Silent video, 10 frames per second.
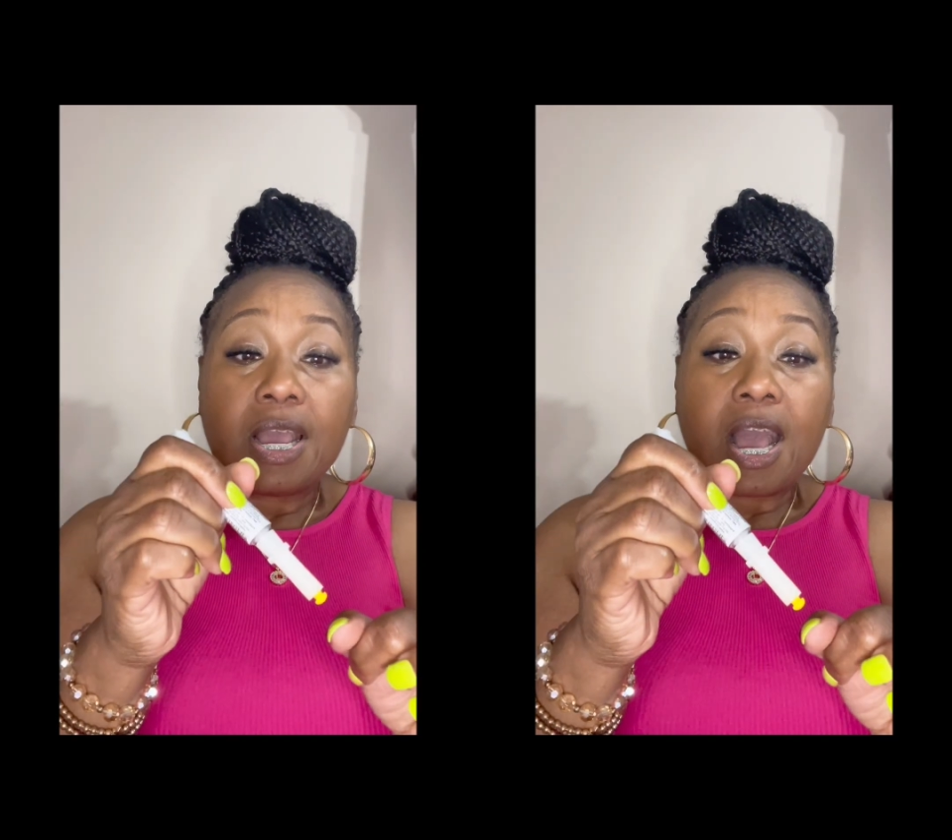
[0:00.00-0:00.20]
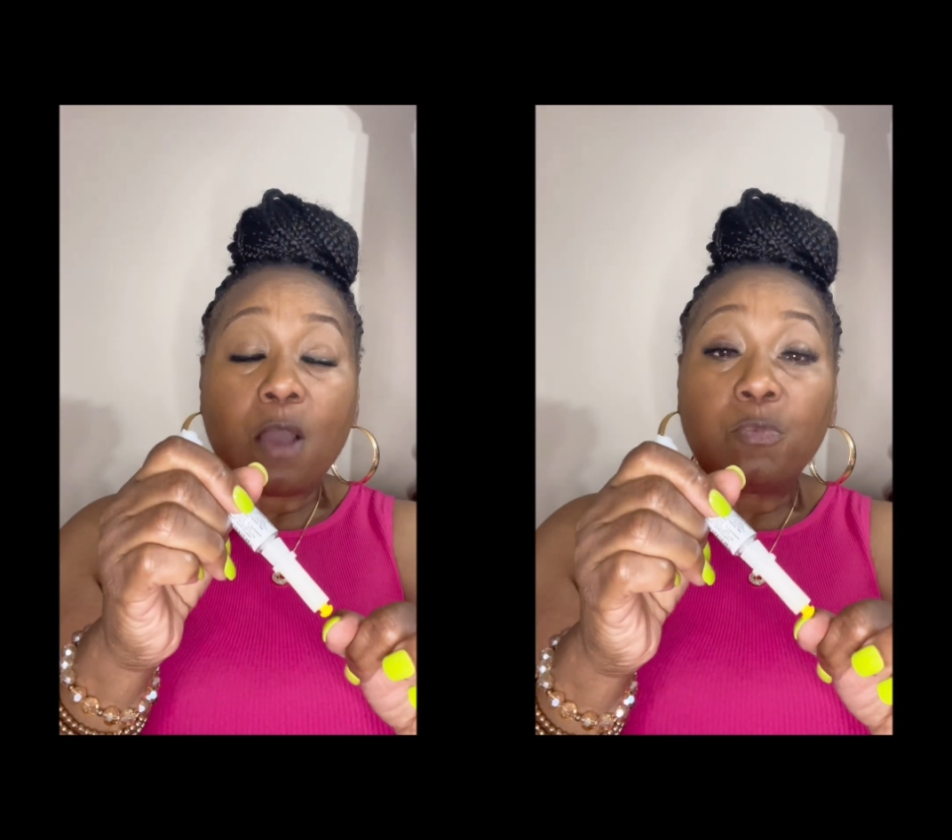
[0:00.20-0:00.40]

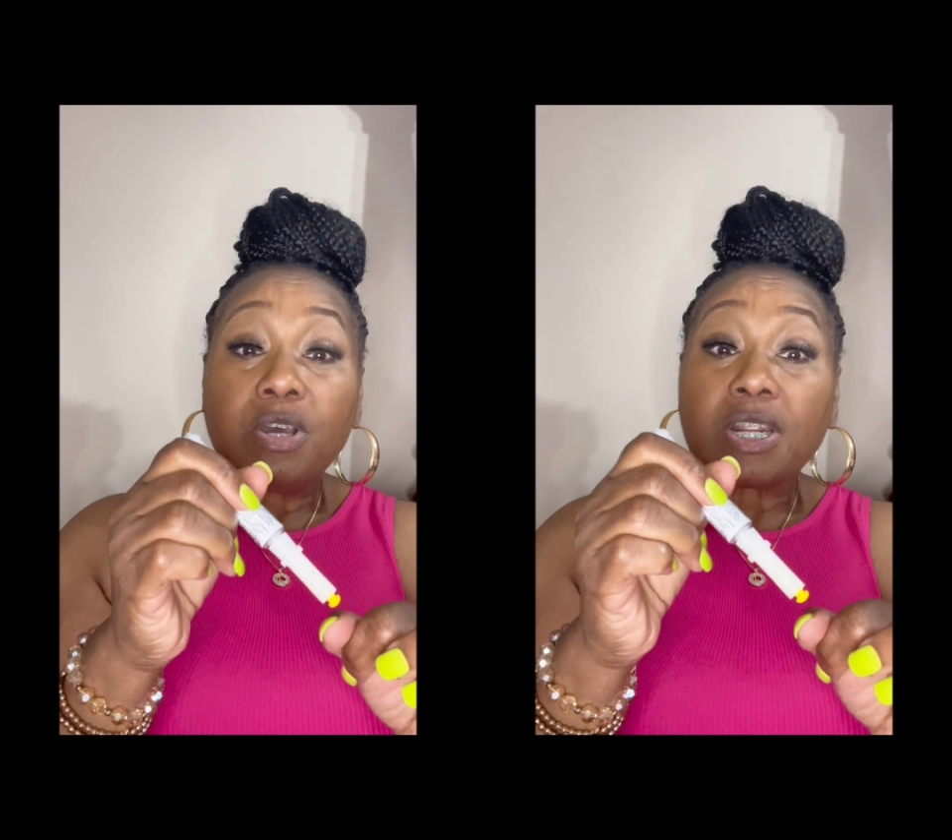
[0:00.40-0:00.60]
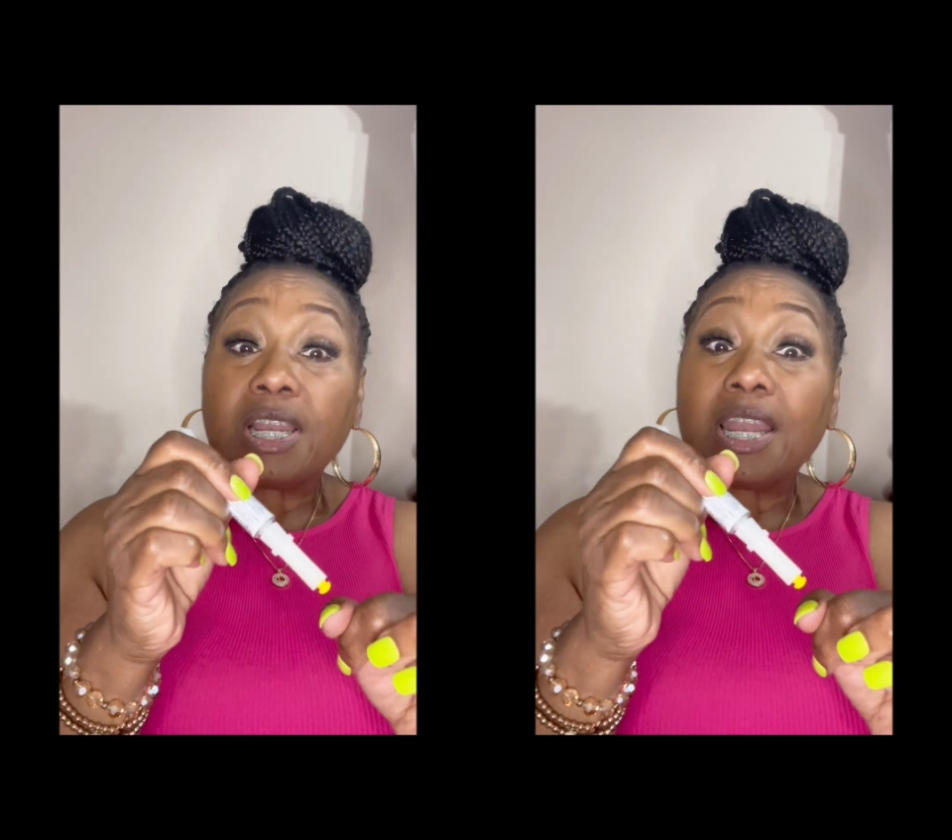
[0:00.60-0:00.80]
I
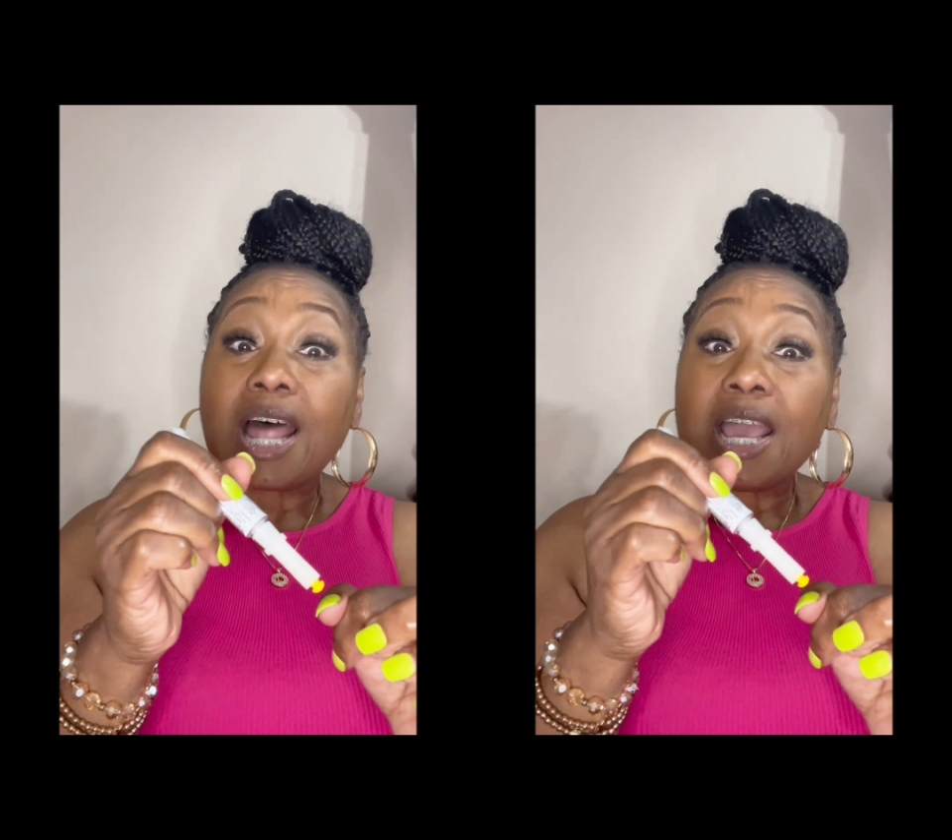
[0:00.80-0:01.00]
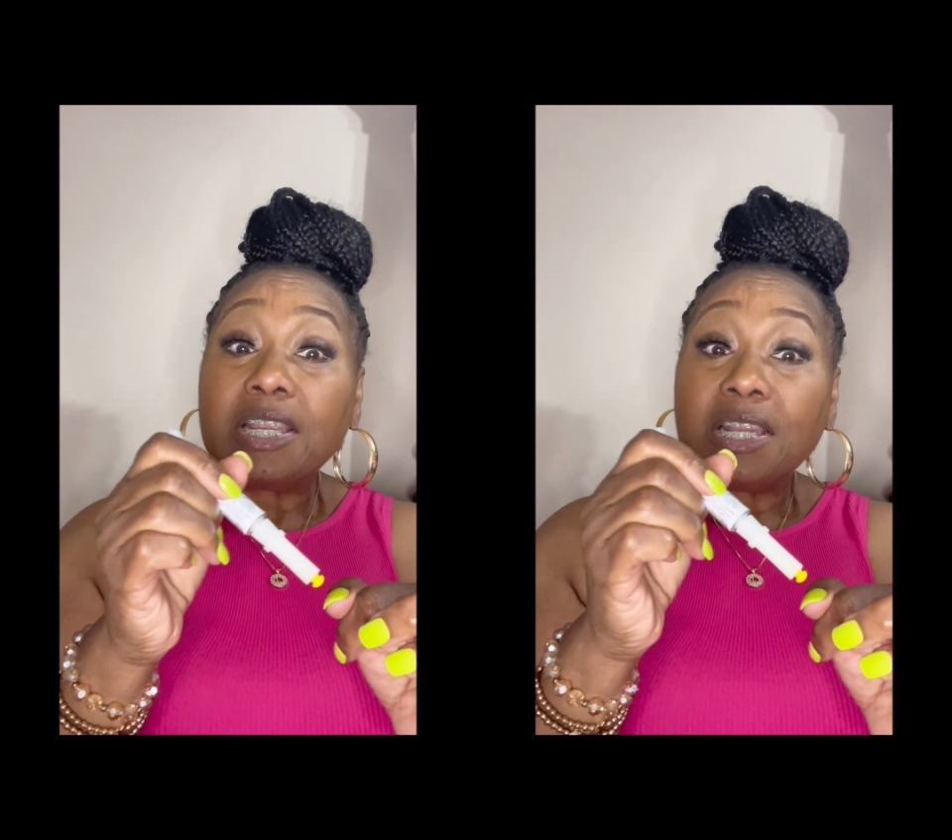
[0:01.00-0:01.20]
put a
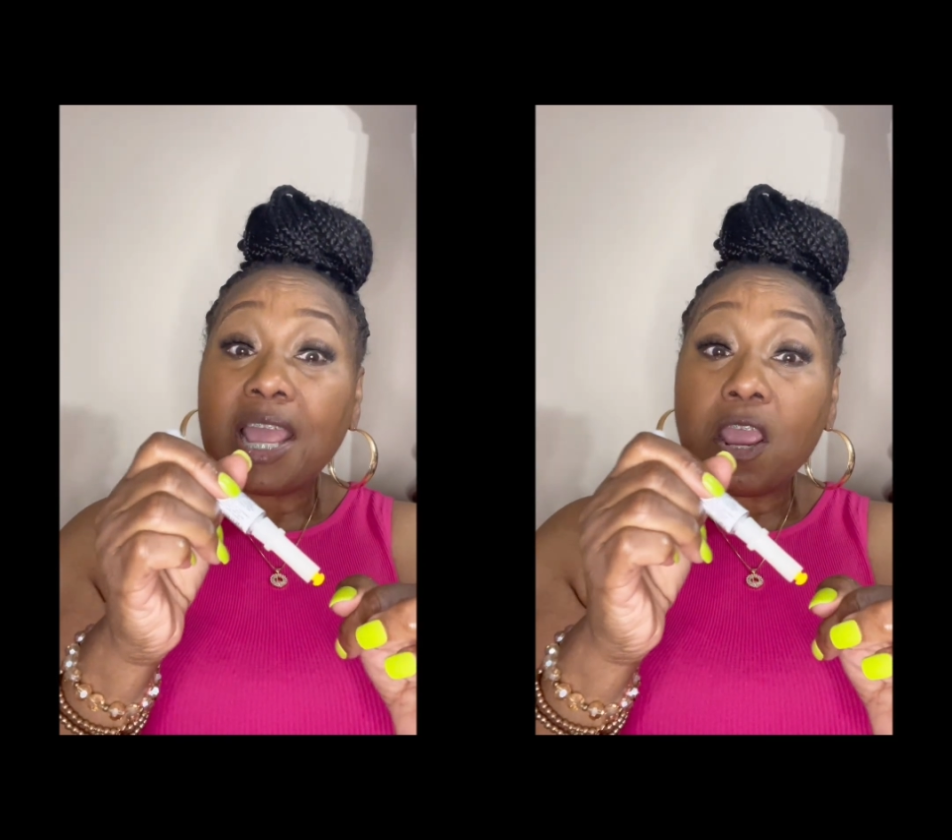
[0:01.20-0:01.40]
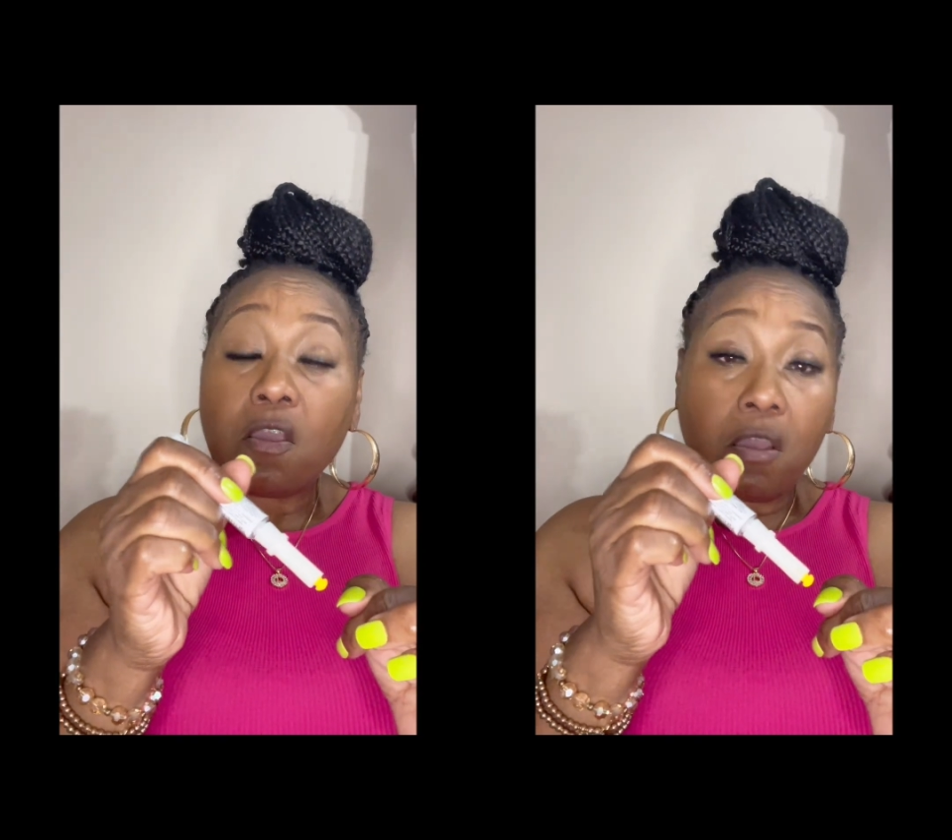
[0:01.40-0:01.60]
light
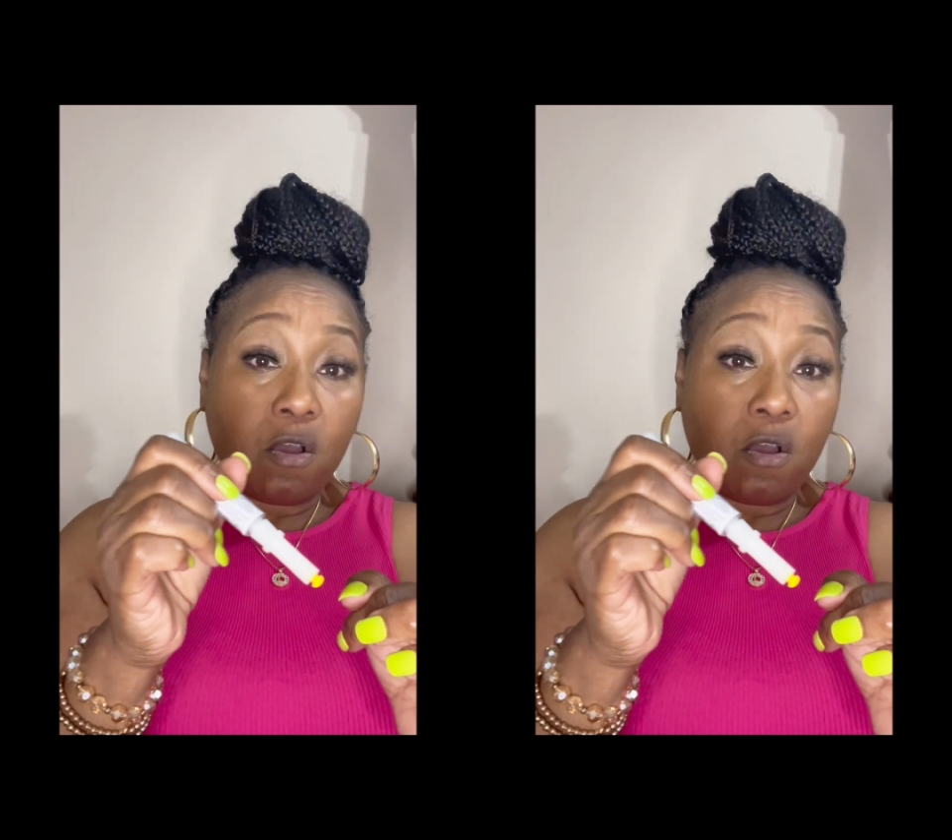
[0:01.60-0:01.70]
layer